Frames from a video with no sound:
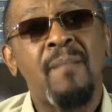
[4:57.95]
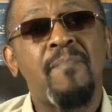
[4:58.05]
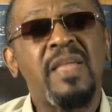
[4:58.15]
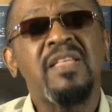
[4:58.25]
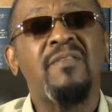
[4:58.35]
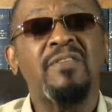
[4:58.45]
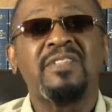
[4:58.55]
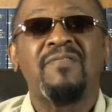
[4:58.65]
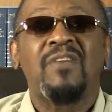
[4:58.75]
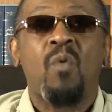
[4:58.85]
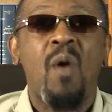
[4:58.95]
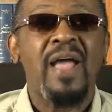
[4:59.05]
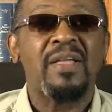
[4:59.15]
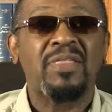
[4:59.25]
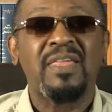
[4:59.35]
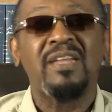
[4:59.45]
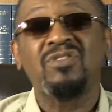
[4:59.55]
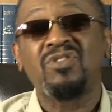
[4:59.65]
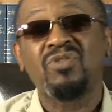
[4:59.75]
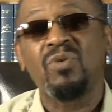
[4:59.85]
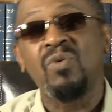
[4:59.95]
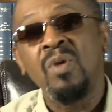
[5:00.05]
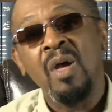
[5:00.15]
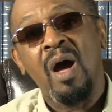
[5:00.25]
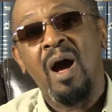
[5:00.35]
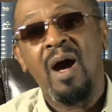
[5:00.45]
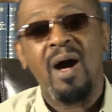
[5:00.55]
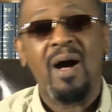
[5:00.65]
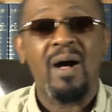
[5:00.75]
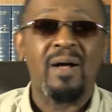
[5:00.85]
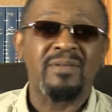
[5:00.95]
Many of us have acquired things through uh,